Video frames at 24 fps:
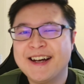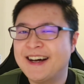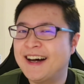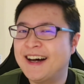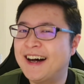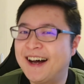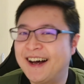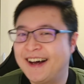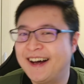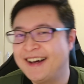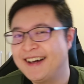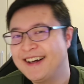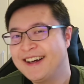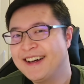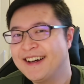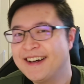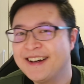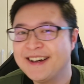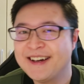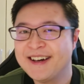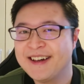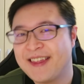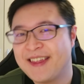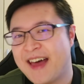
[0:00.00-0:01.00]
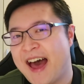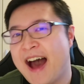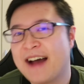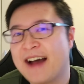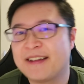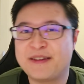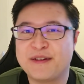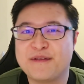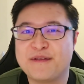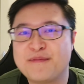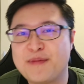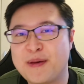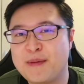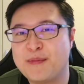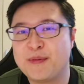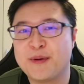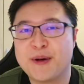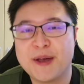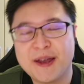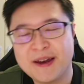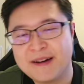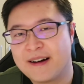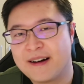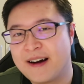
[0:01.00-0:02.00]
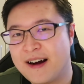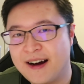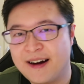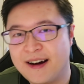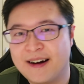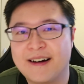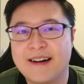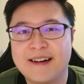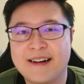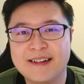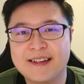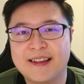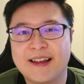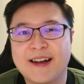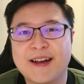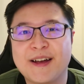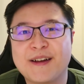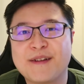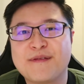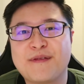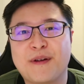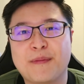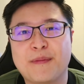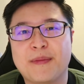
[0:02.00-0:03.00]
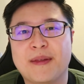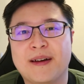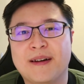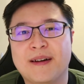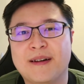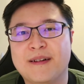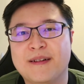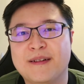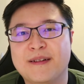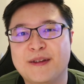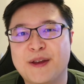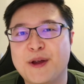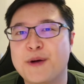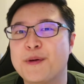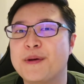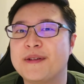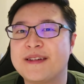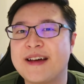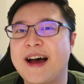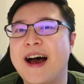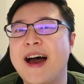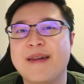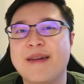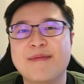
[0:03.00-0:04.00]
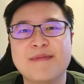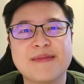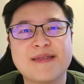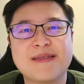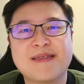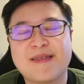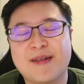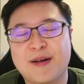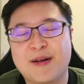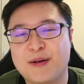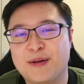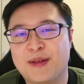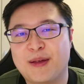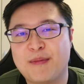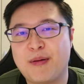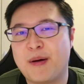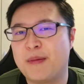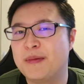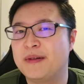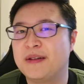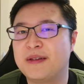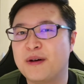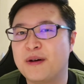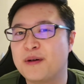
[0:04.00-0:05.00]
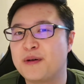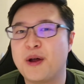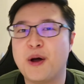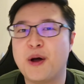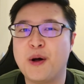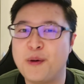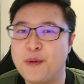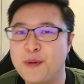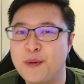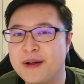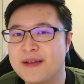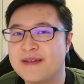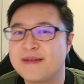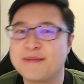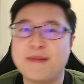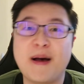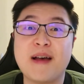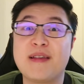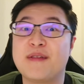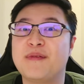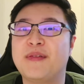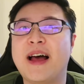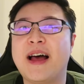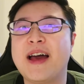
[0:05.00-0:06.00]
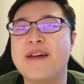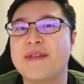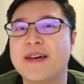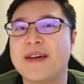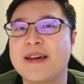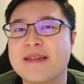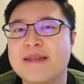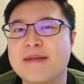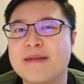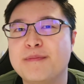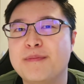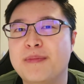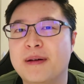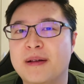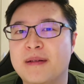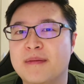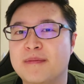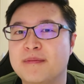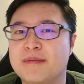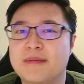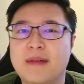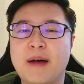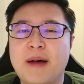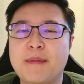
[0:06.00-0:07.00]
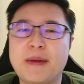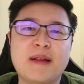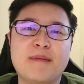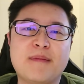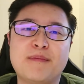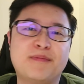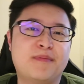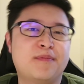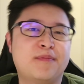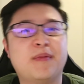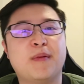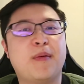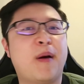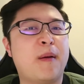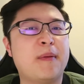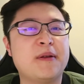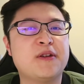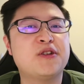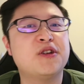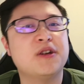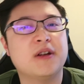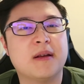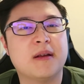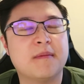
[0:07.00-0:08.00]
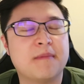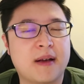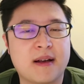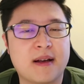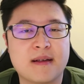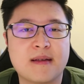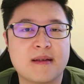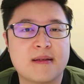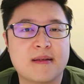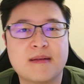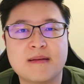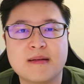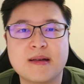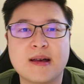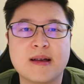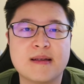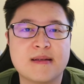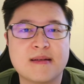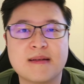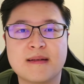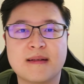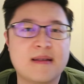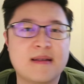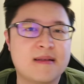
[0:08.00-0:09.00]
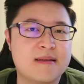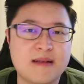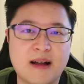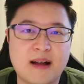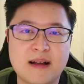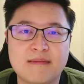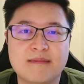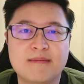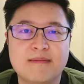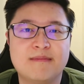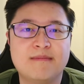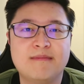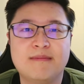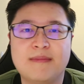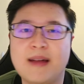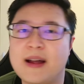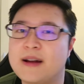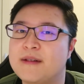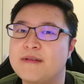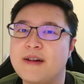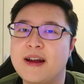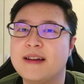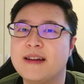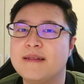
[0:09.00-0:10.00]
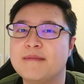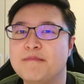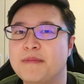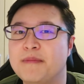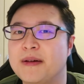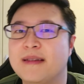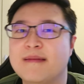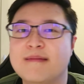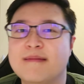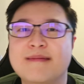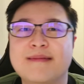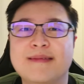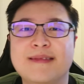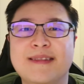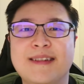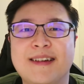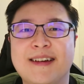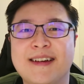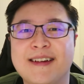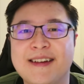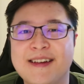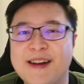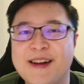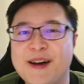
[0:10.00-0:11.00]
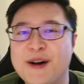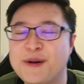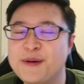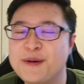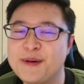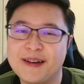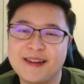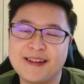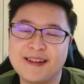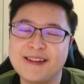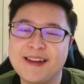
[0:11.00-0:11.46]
the active people here are like from the newer times, so they probably don't know what Spice of Life is. But I mean, you probably shouldn't because it's not that great. But you know,